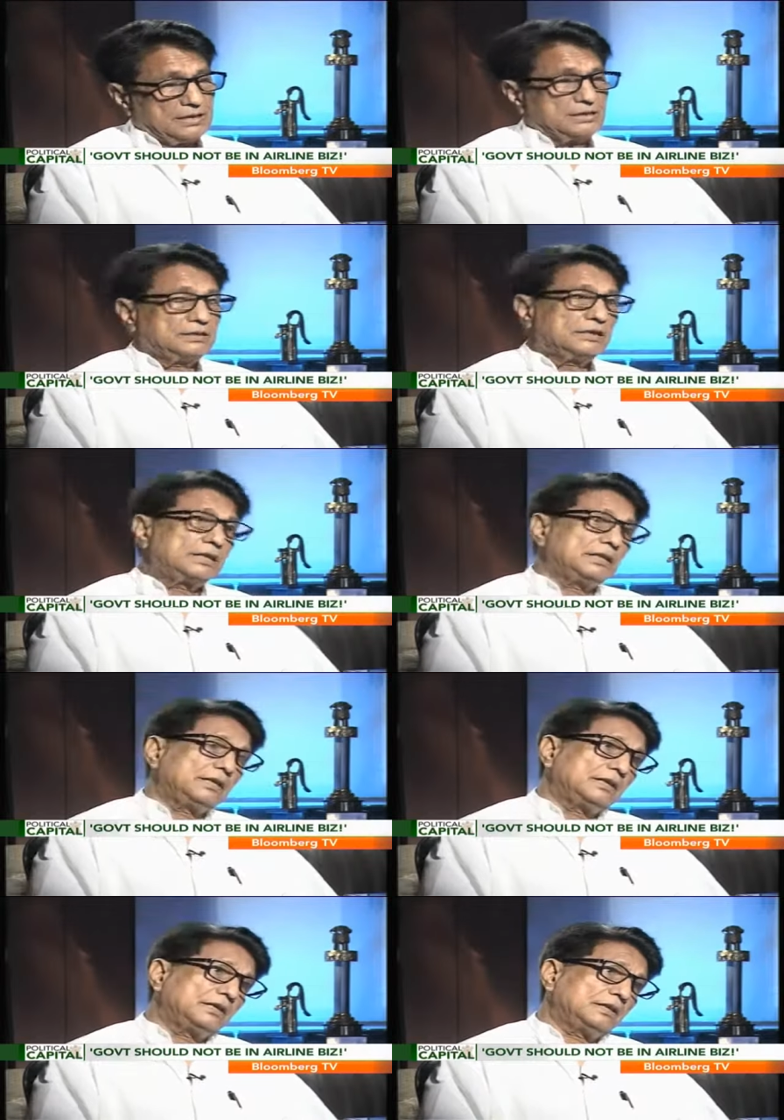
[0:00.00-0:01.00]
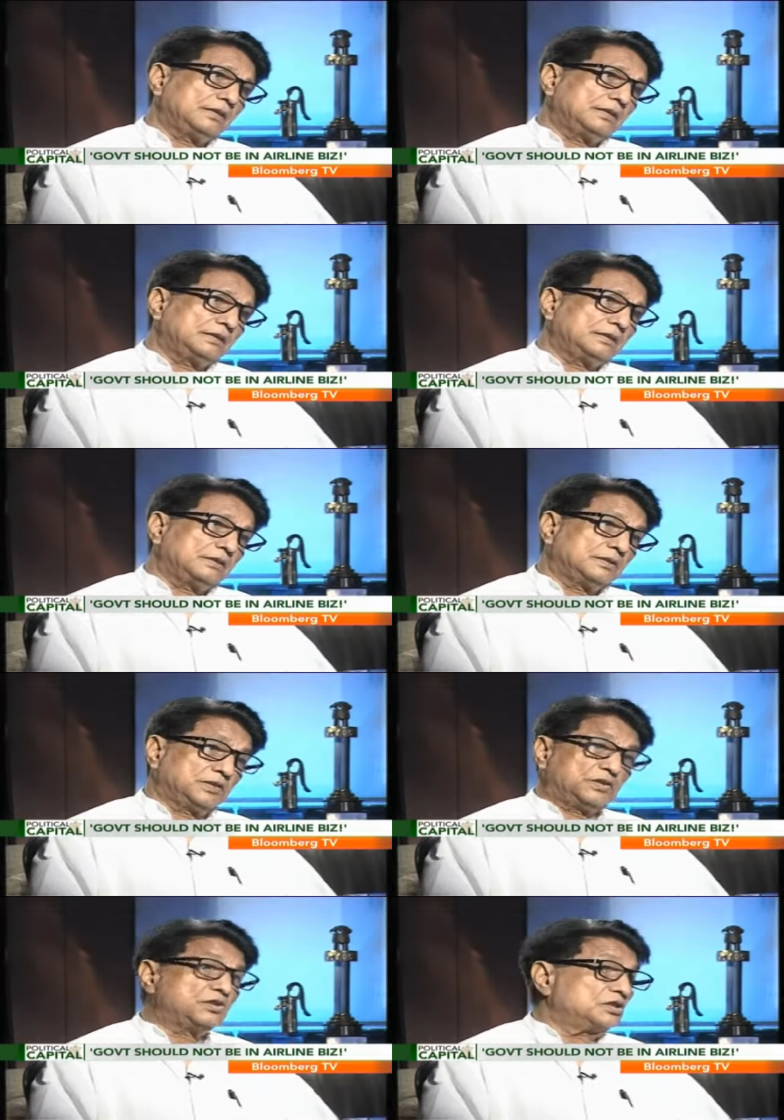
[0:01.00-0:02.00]
the
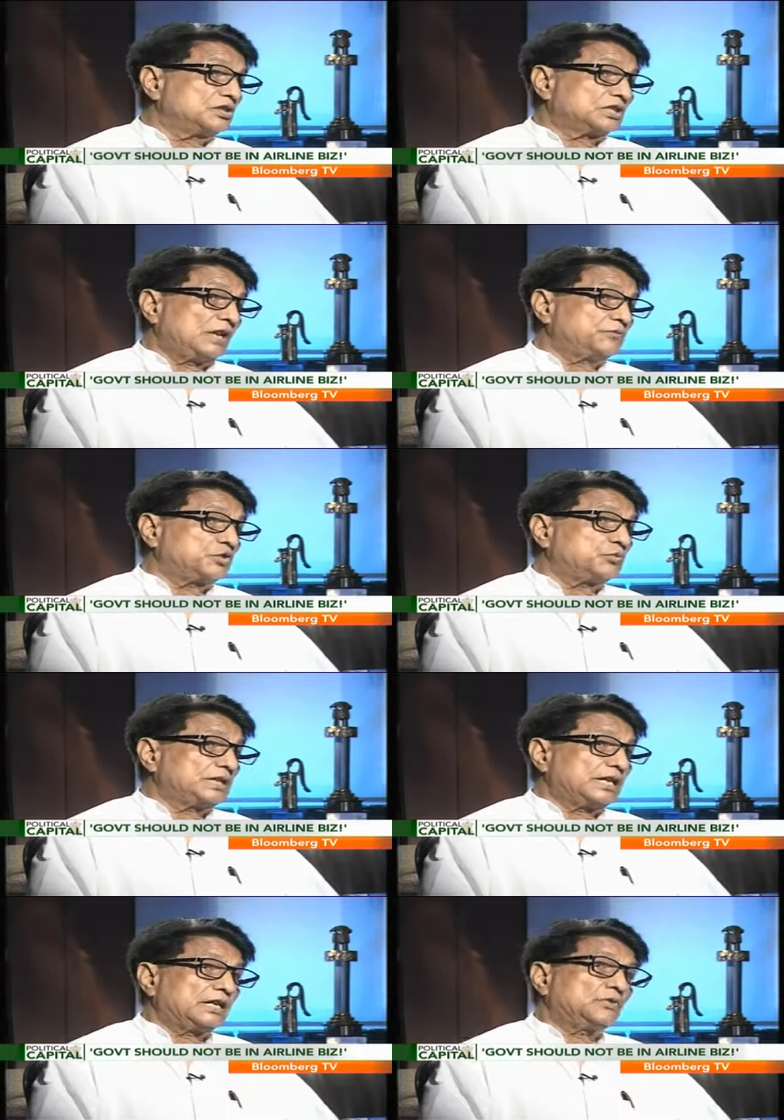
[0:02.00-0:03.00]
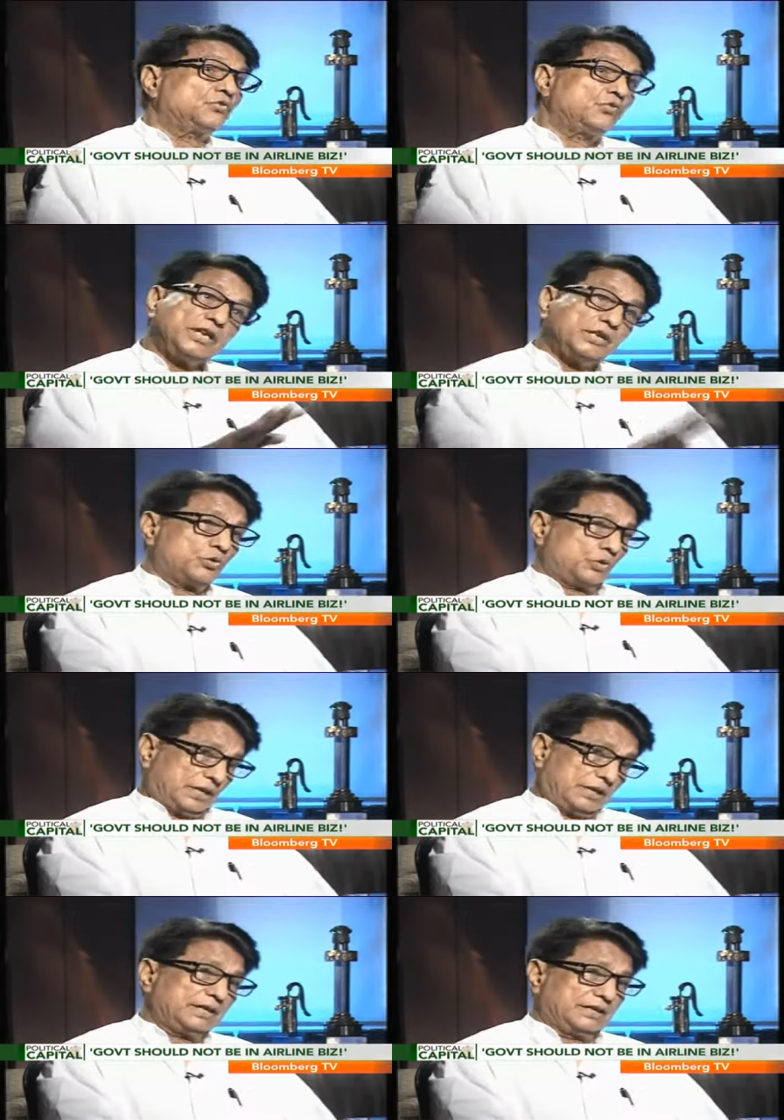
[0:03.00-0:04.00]
decisions have to be taken very
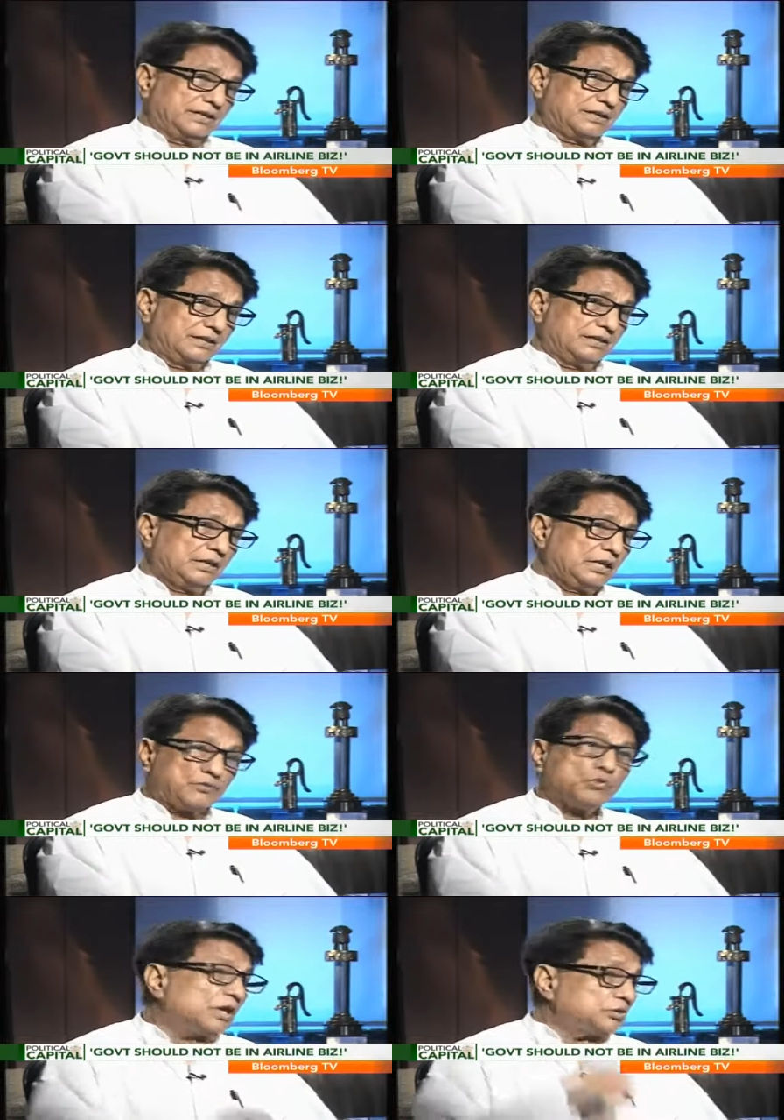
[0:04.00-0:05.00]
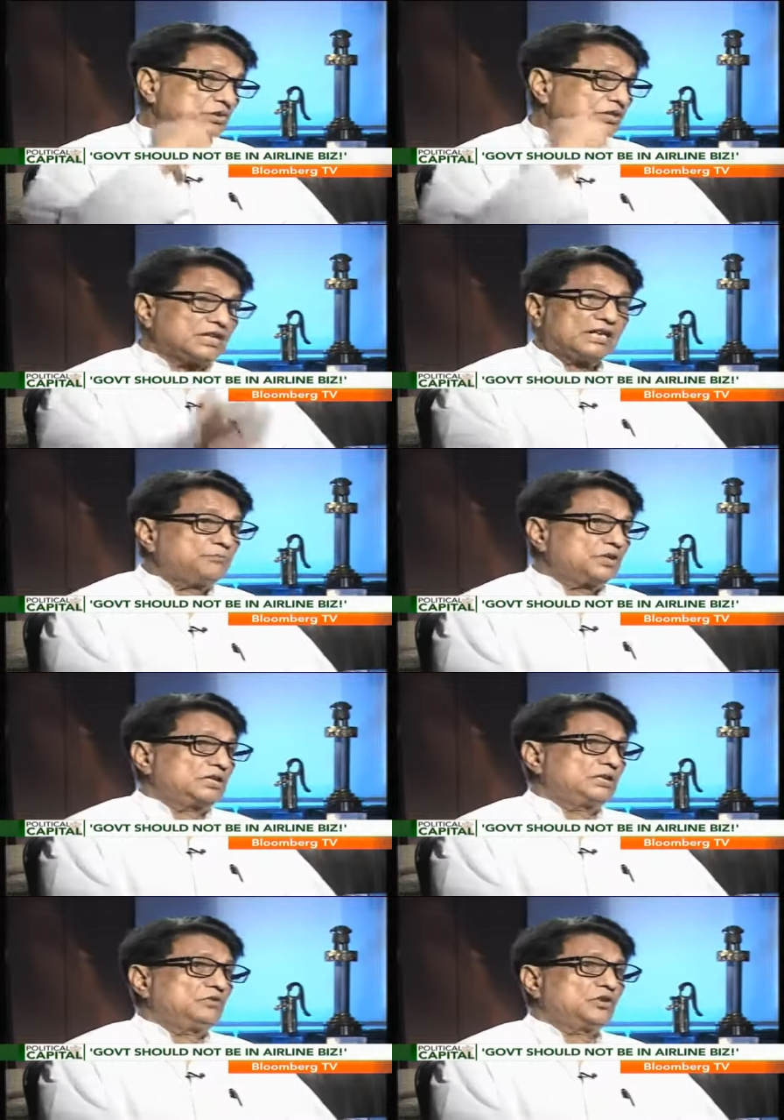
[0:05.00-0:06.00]
quickly. If you want to stay
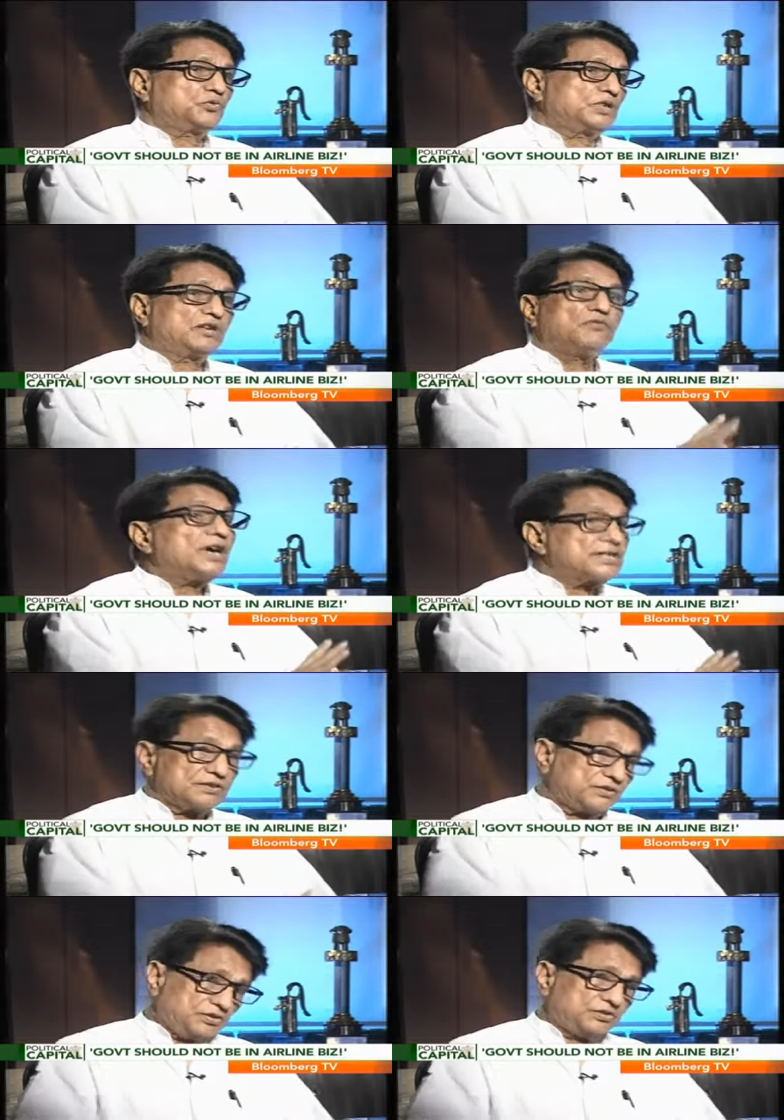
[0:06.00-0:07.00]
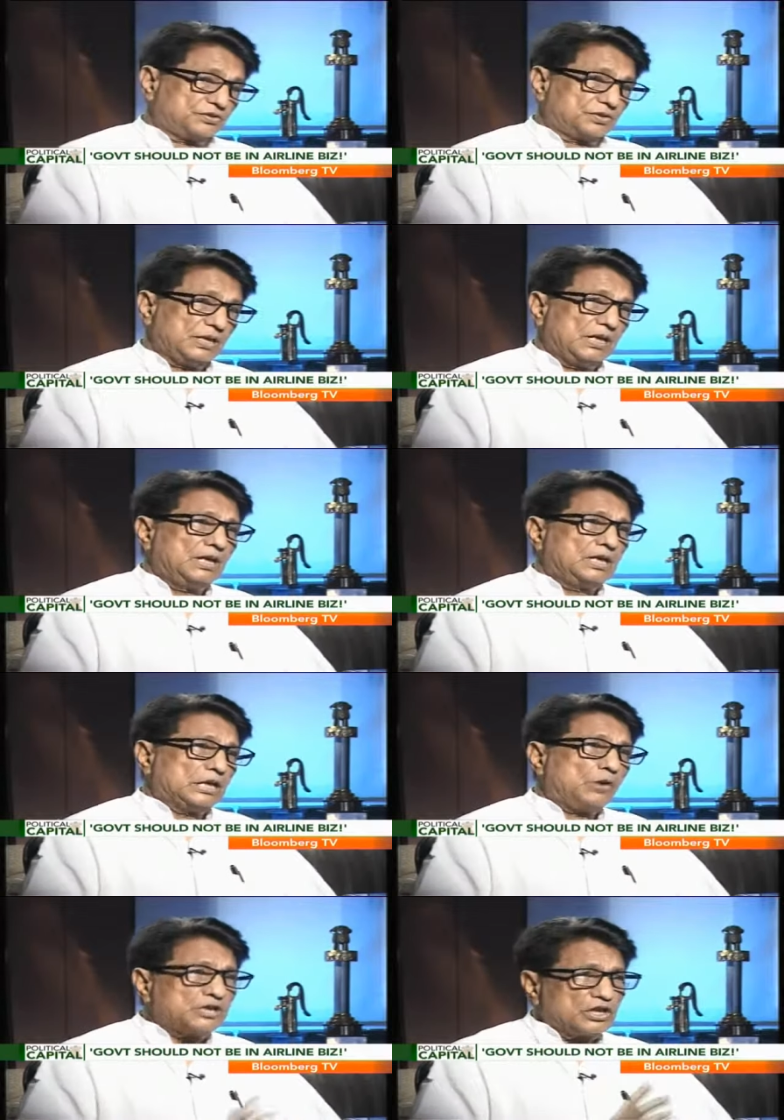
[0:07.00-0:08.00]
competitive, you have to take fast decisions.
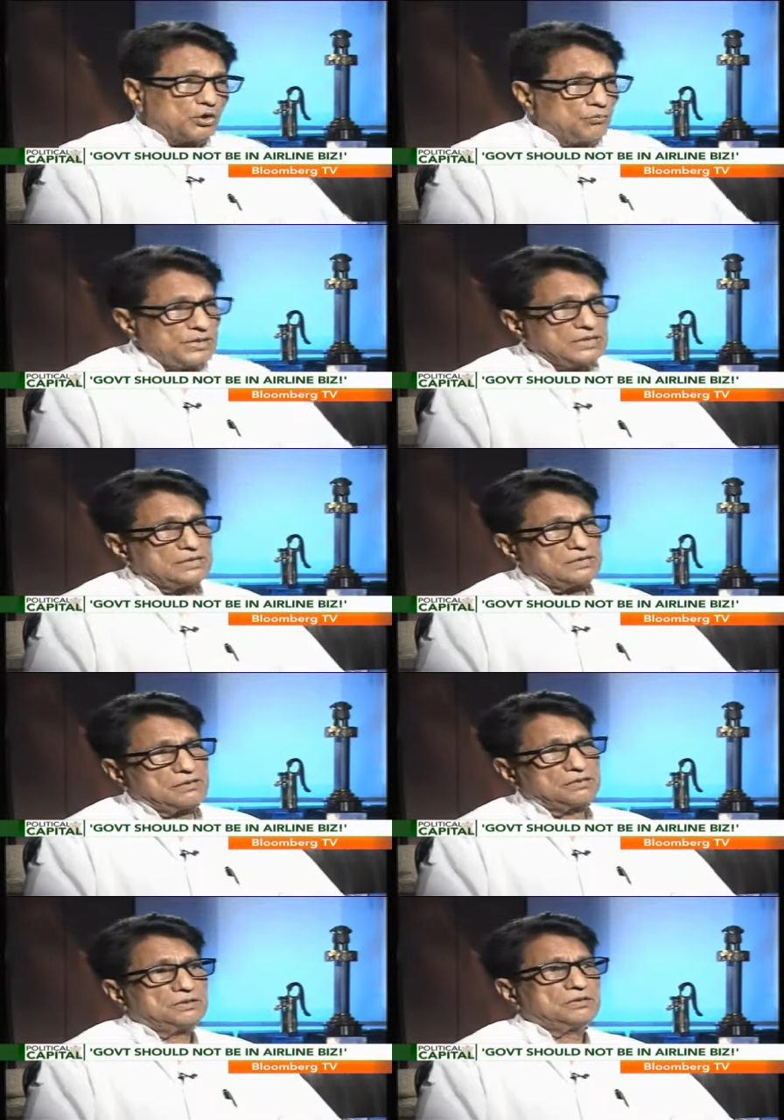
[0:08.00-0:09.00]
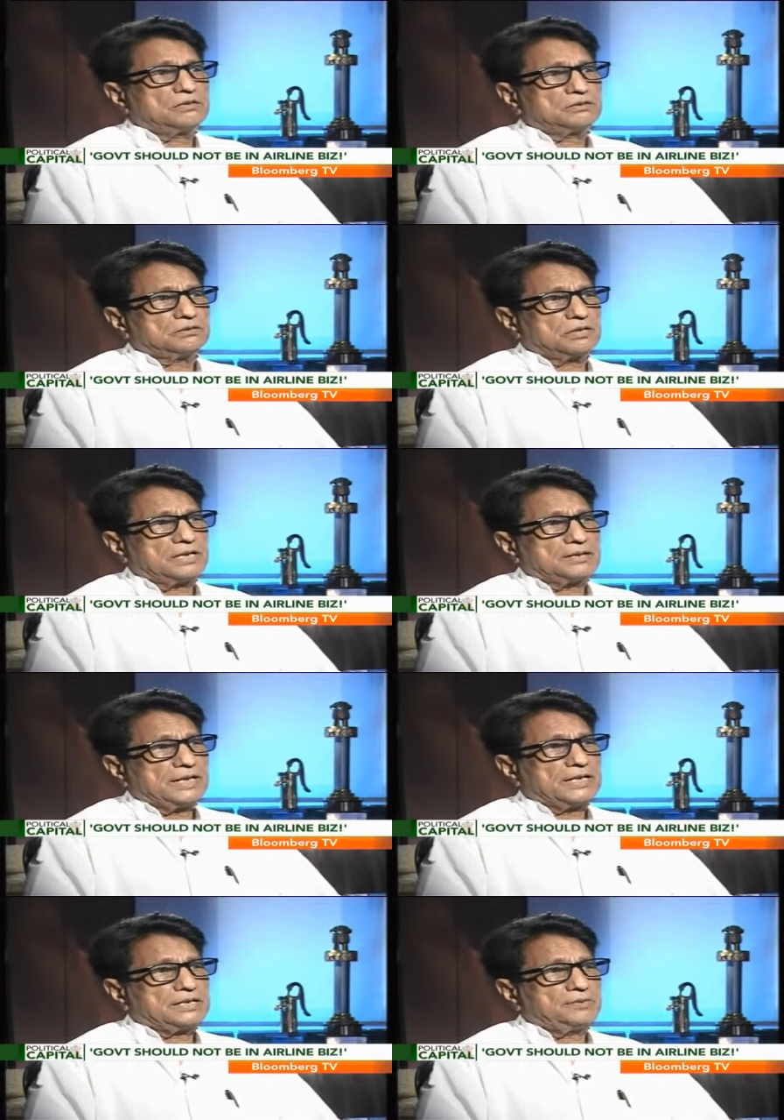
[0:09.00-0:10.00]
Now in government, decisions are
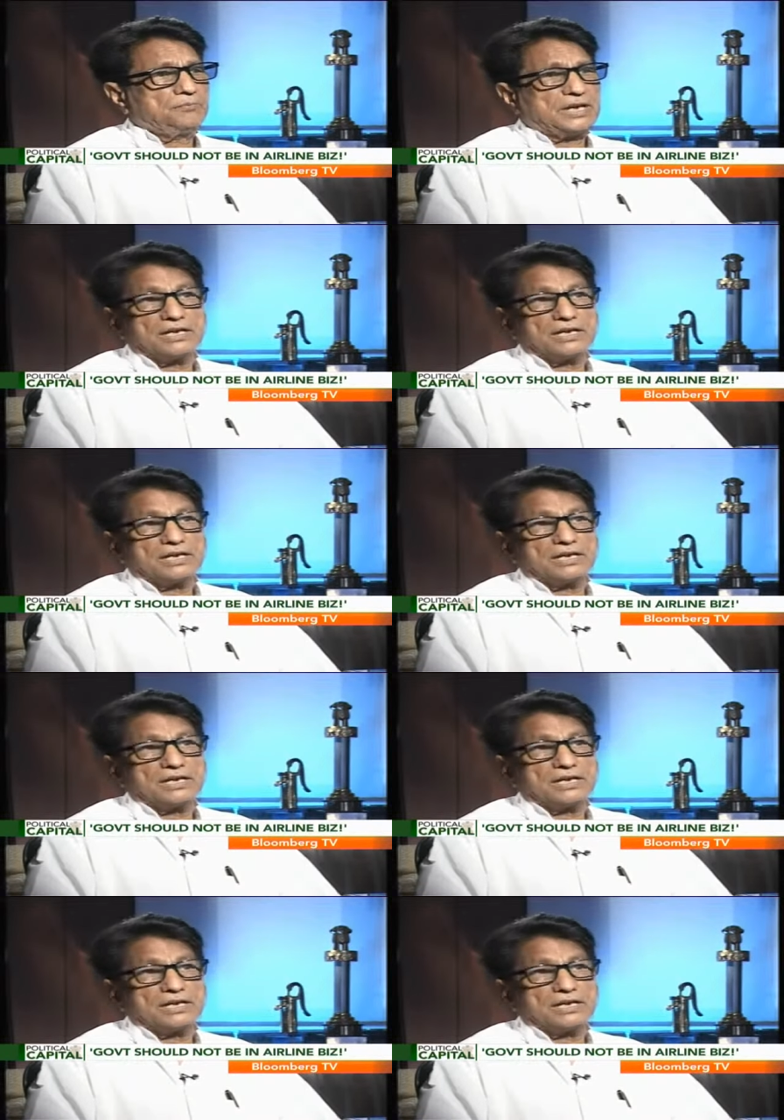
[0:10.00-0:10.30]
taken by